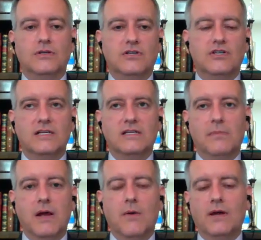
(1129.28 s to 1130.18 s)
to the
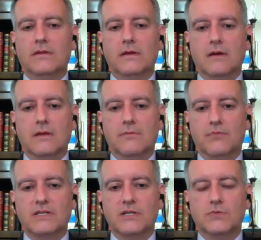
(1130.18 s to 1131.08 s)
JCPOA, the
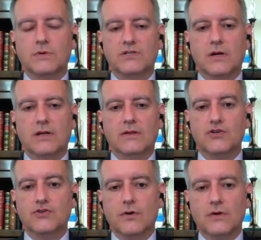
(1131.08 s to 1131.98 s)
British were certainly the
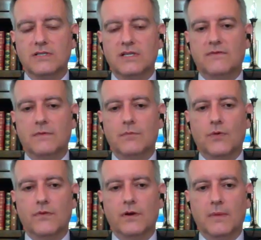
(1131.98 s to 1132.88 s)
strongest, even
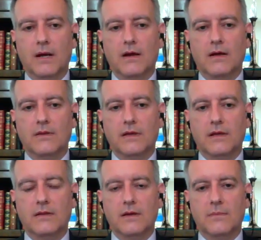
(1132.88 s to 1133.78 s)
more than
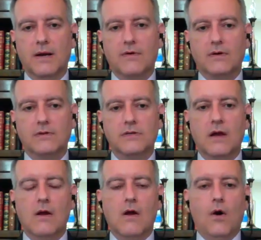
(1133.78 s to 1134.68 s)
the Americans,
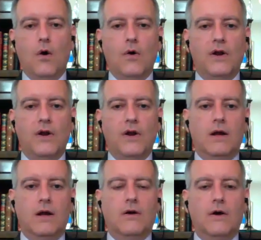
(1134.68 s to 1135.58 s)
on
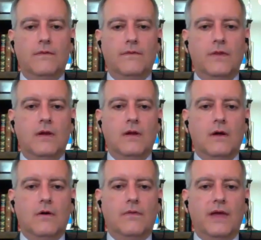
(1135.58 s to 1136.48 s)
Iran,
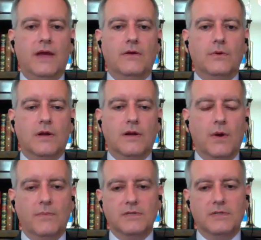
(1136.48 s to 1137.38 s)
on their nuclear
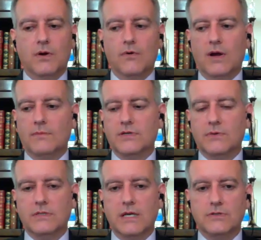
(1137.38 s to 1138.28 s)
weapons program.
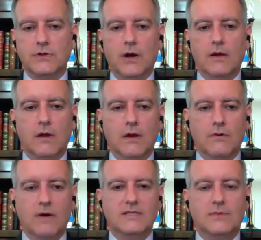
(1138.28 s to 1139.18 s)
So it's not like a
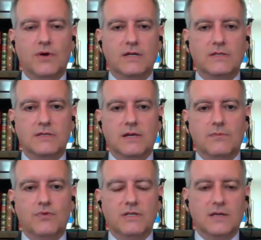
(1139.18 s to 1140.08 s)
great surprise to see
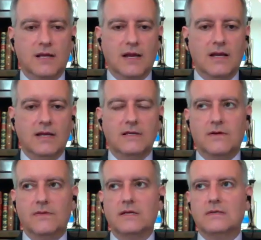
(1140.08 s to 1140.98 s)
Britain again
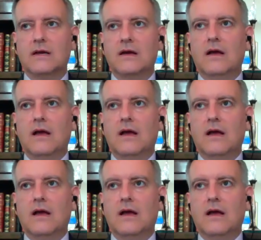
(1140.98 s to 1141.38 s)
leading on this.